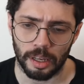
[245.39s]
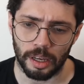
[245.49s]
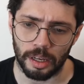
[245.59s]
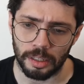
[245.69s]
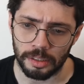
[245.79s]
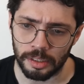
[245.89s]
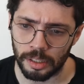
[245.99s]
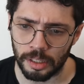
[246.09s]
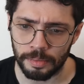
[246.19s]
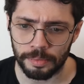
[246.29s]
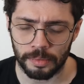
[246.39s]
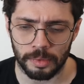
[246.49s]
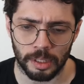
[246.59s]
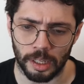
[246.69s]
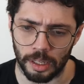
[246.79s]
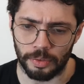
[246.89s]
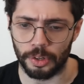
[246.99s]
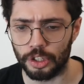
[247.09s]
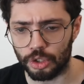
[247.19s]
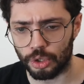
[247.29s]
And if it
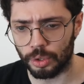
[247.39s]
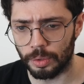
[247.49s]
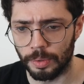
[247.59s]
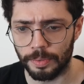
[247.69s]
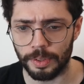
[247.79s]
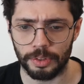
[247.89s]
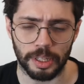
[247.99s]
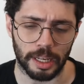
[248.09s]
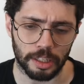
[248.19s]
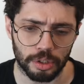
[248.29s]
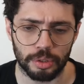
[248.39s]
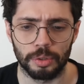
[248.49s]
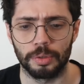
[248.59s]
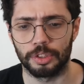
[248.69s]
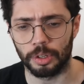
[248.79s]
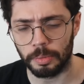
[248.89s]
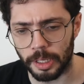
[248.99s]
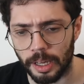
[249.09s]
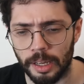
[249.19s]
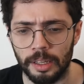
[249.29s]
is true, if the tag is true, it's going to be
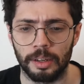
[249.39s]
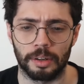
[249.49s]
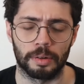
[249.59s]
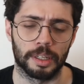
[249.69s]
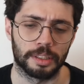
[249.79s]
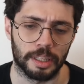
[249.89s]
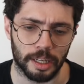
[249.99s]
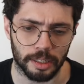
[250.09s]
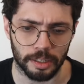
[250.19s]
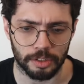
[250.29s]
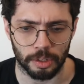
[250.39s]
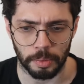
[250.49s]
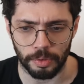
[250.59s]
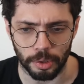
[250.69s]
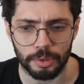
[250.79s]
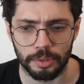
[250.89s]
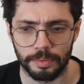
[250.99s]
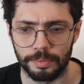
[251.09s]
A. Otherwise, the tag, it's going to be false.